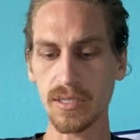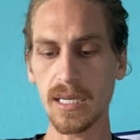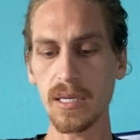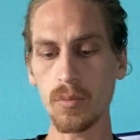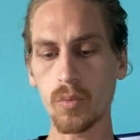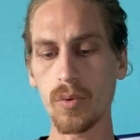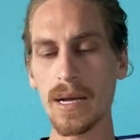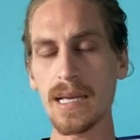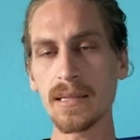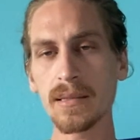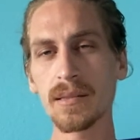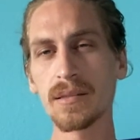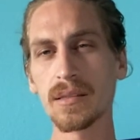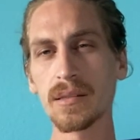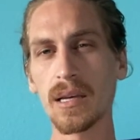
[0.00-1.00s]
He
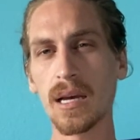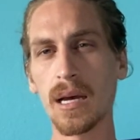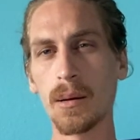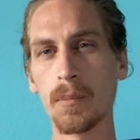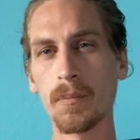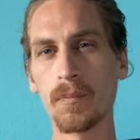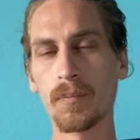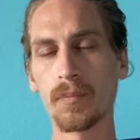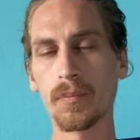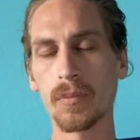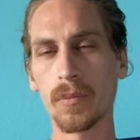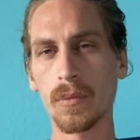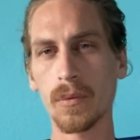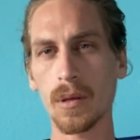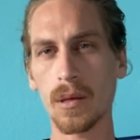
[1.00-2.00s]
rents
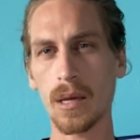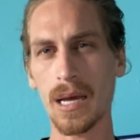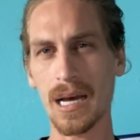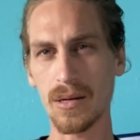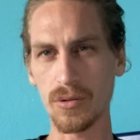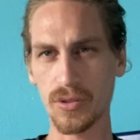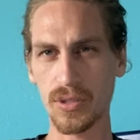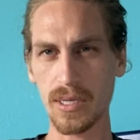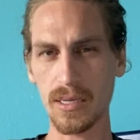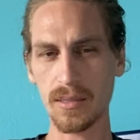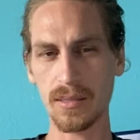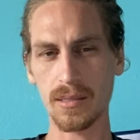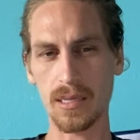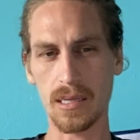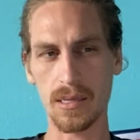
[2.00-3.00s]

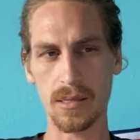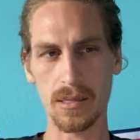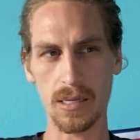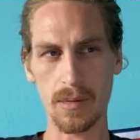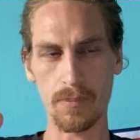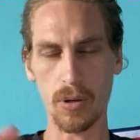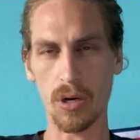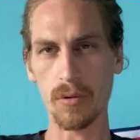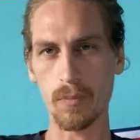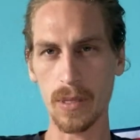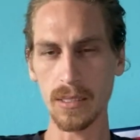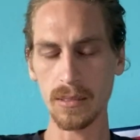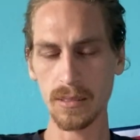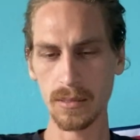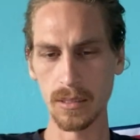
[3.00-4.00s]
houses and
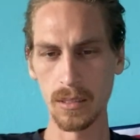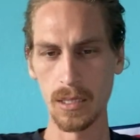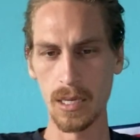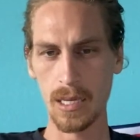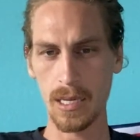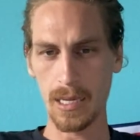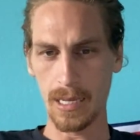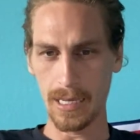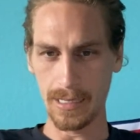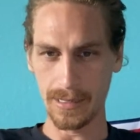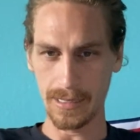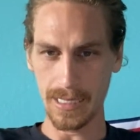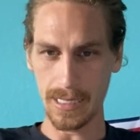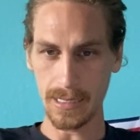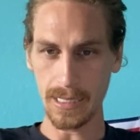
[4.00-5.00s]
apartments, and
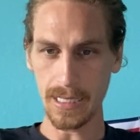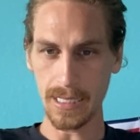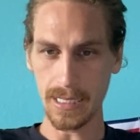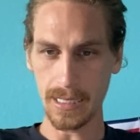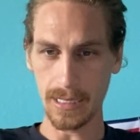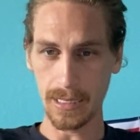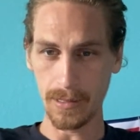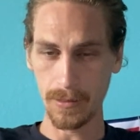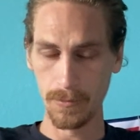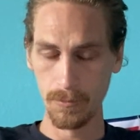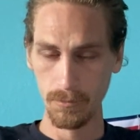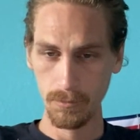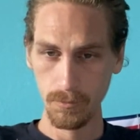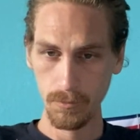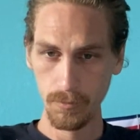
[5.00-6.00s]
then he
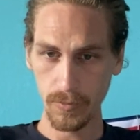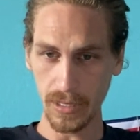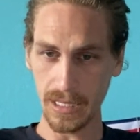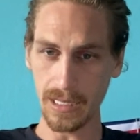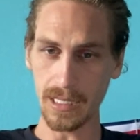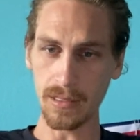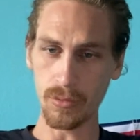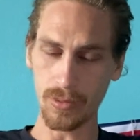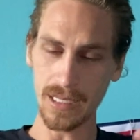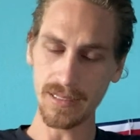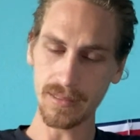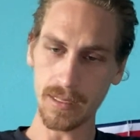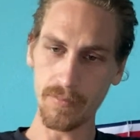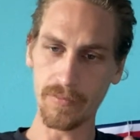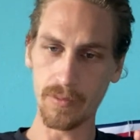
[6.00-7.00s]
rents
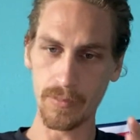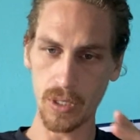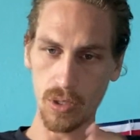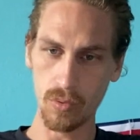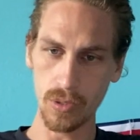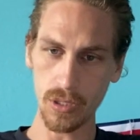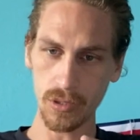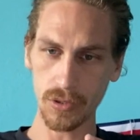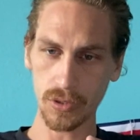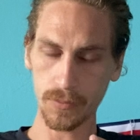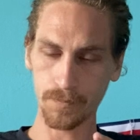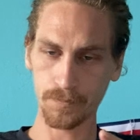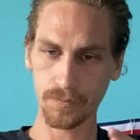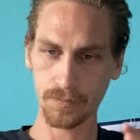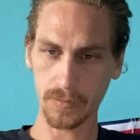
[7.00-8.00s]
them from the owners,
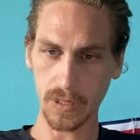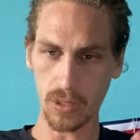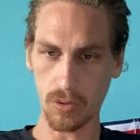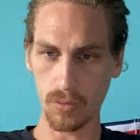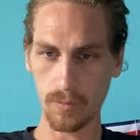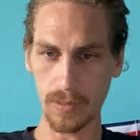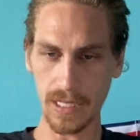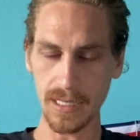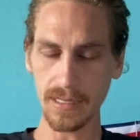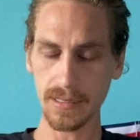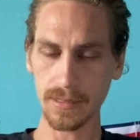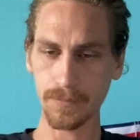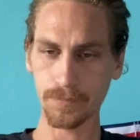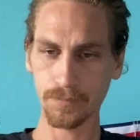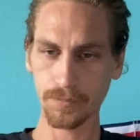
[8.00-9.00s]
the whole place,